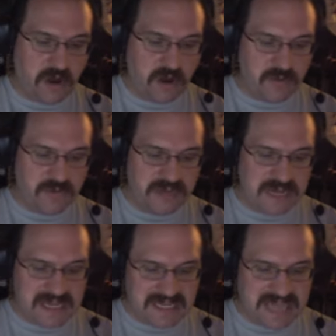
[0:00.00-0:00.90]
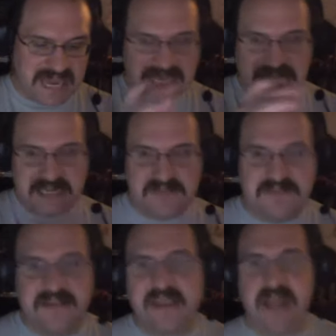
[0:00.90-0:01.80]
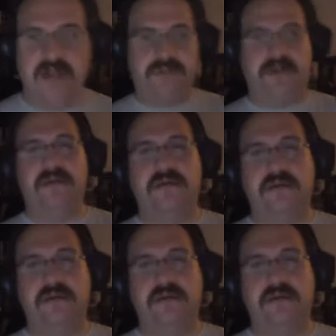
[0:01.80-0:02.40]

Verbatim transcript: are regaining disentanglement.